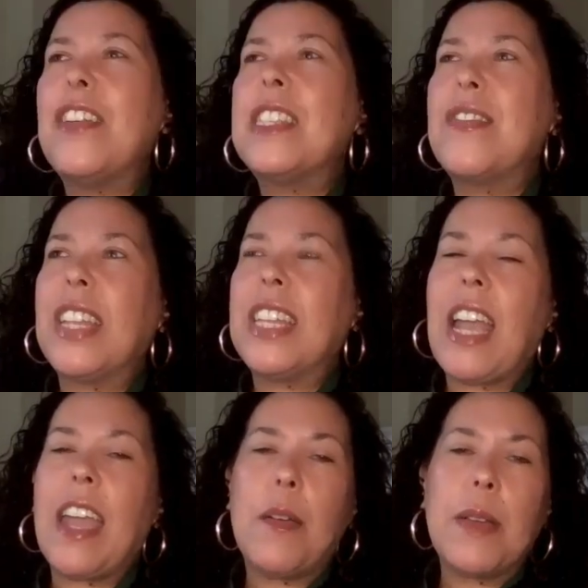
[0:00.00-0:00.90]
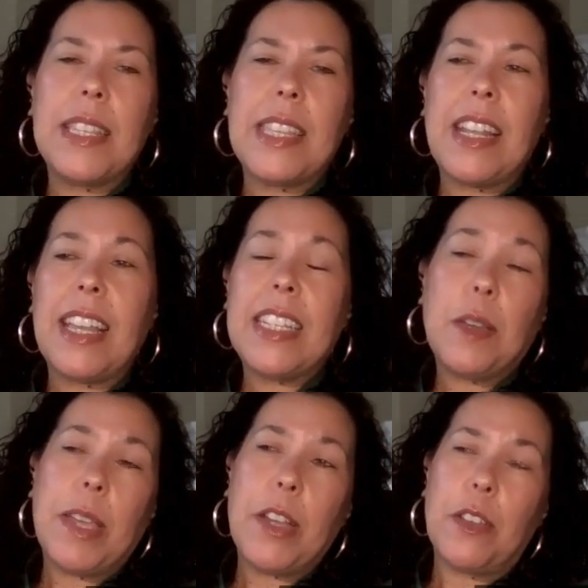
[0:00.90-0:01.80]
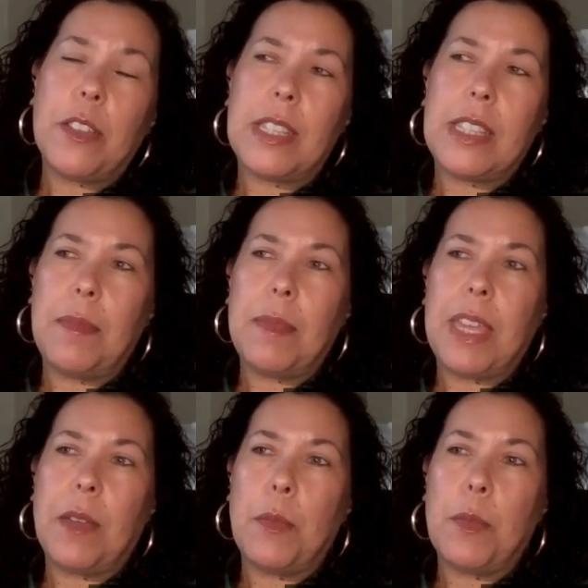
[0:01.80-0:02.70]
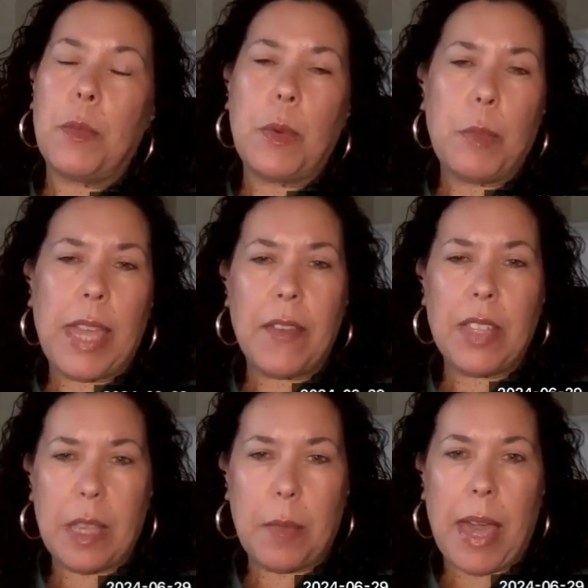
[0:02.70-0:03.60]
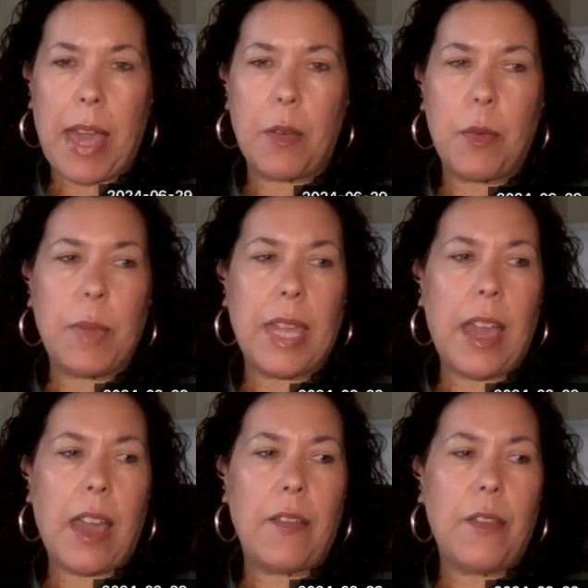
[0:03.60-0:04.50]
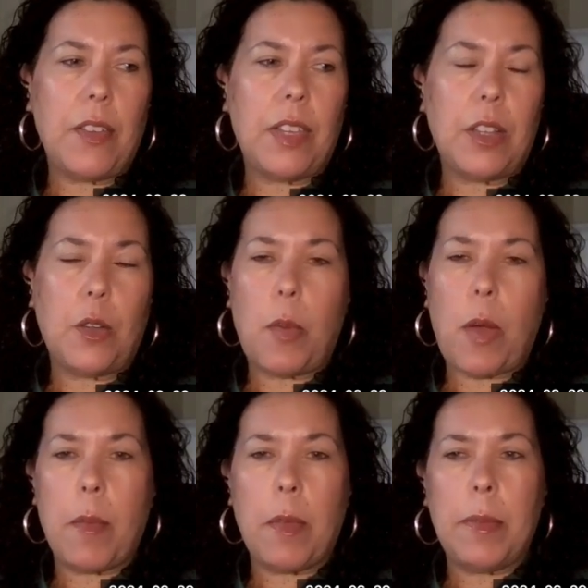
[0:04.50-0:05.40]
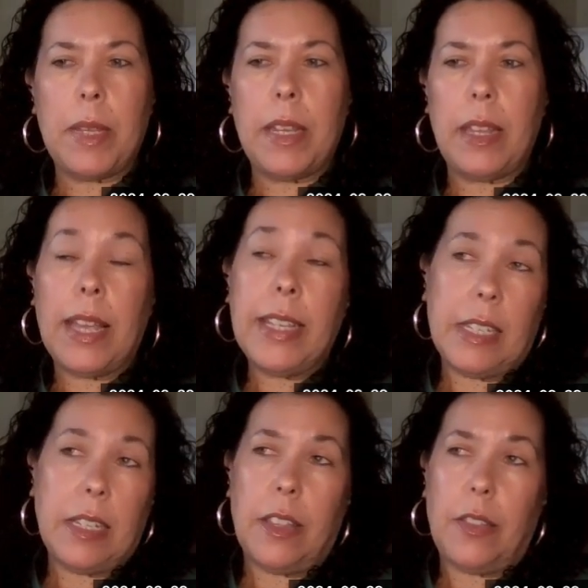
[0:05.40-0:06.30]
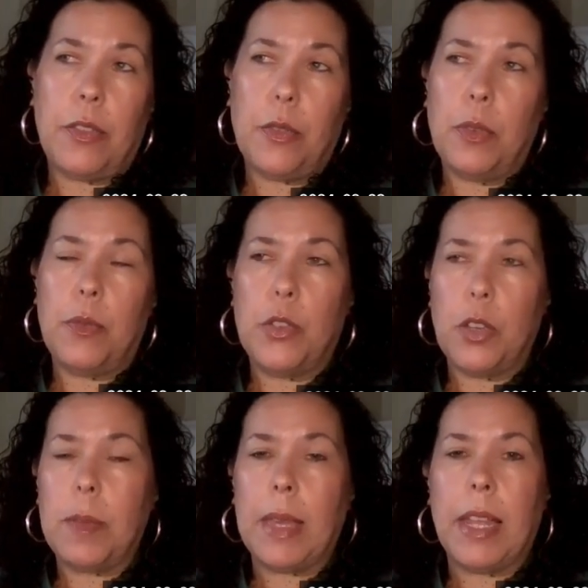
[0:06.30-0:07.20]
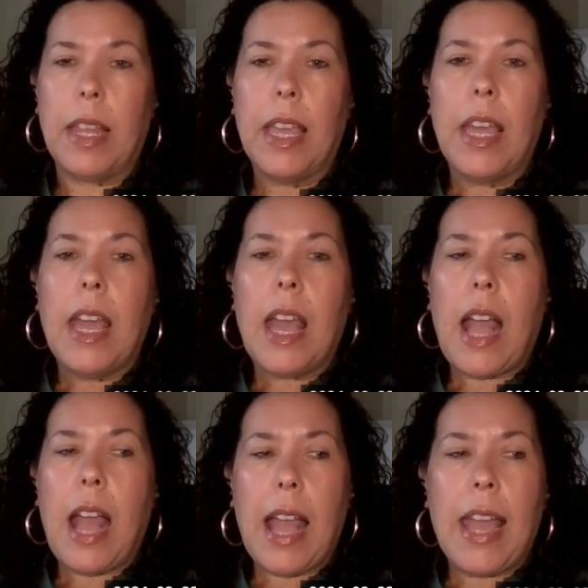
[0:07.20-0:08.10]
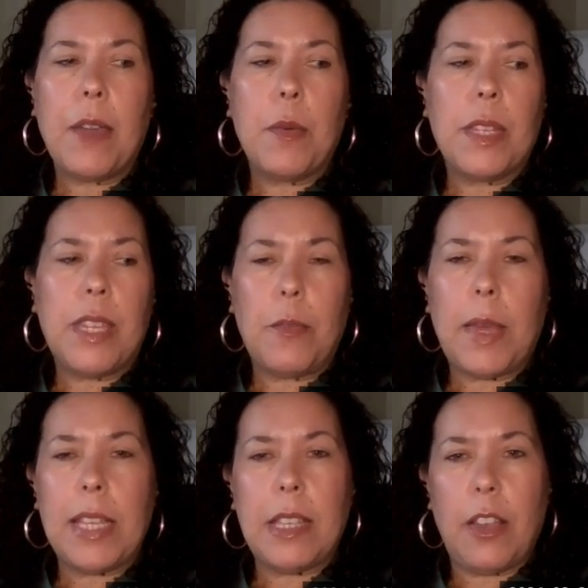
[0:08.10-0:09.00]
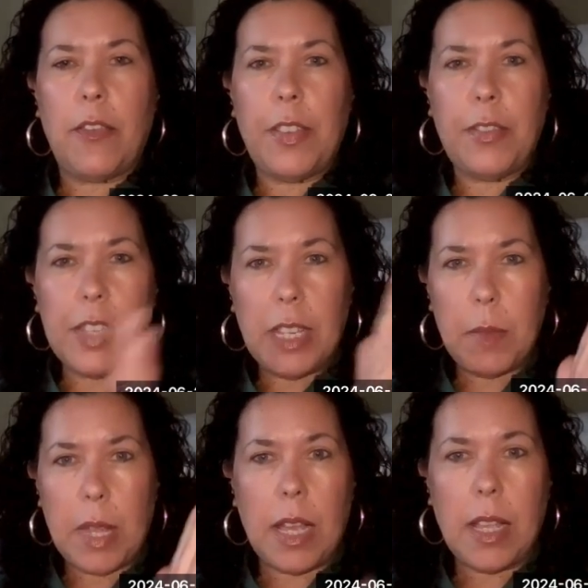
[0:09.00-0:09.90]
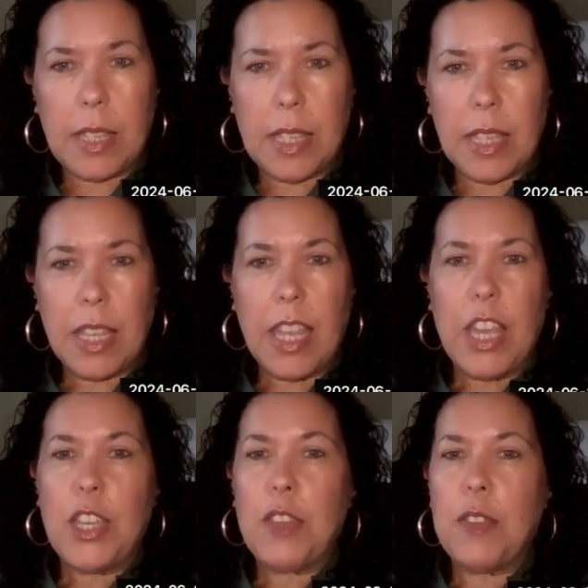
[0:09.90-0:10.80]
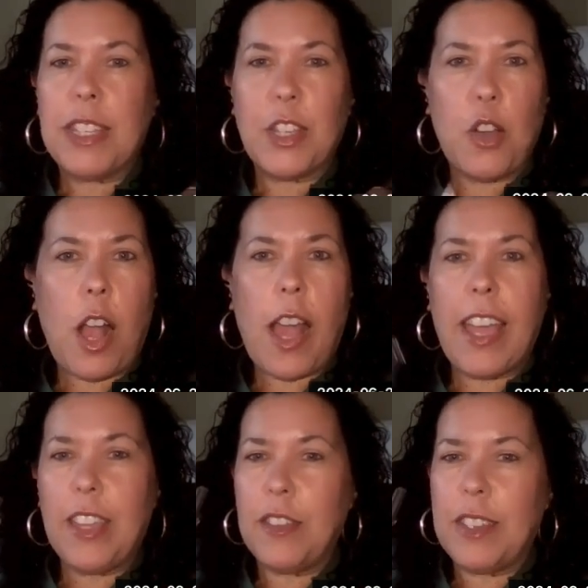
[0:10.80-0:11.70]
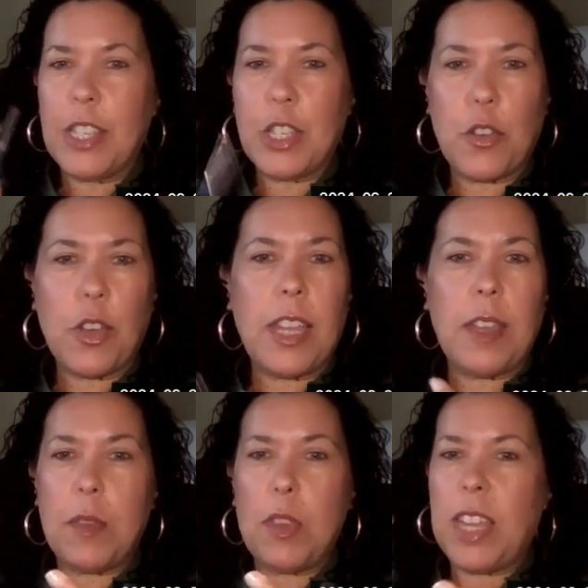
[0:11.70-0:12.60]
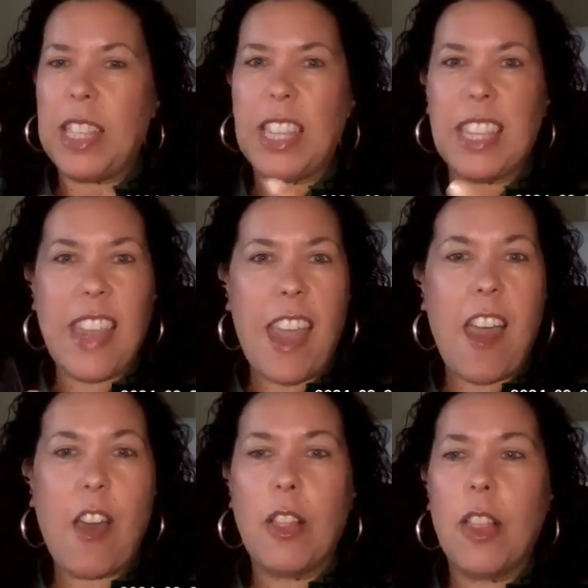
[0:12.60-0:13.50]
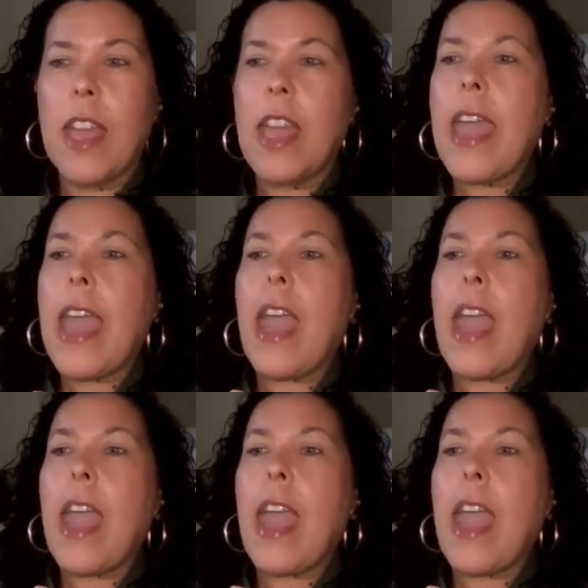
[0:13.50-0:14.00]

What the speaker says: it's funny. I tell my girls the same thing when we have a setback, when we have, a problem, and I did it through treatment. I would give myself 15 minutes. You get to cry, you get to scream, you get to yell,